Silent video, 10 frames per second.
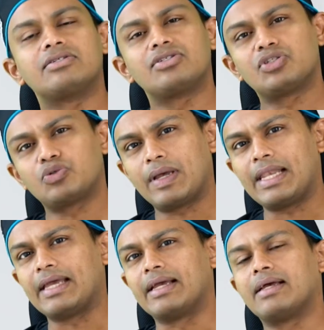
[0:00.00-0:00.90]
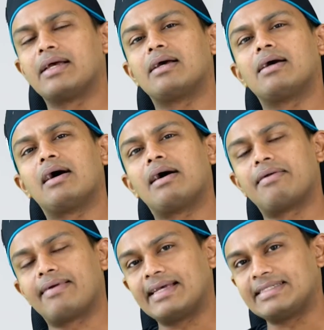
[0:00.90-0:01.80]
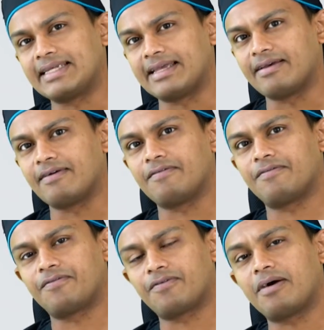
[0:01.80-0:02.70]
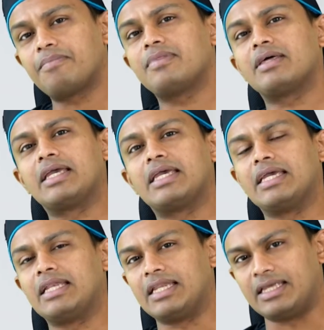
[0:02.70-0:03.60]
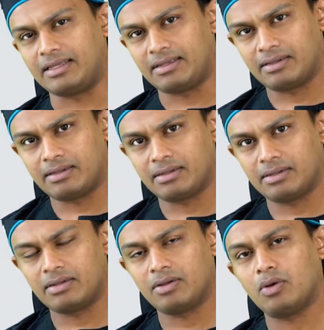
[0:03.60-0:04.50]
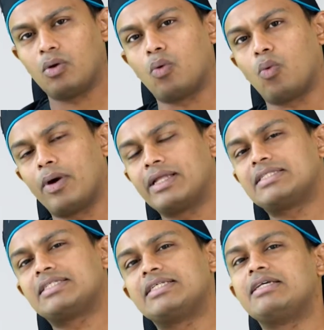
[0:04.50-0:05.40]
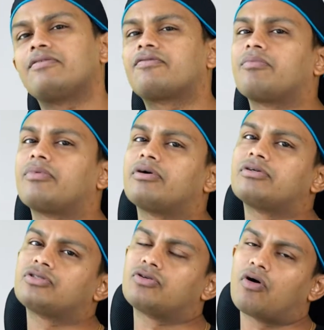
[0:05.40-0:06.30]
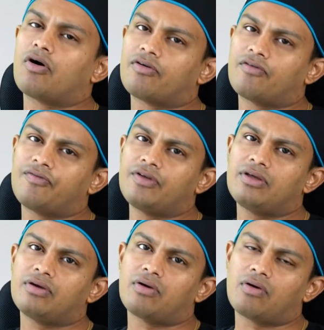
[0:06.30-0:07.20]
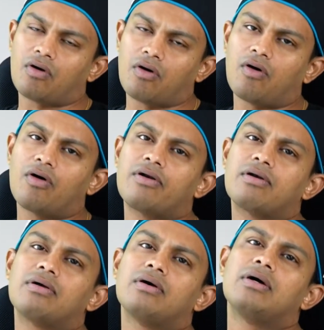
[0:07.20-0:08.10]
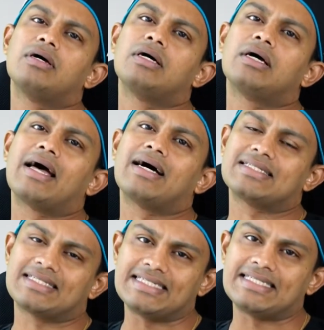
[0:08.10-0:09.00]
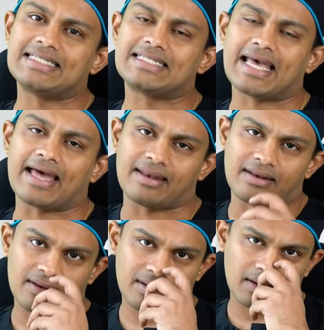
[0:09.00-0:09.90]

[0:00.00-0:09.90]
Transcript: swelling arising from the kidney when seen from a sonography or a CT scan,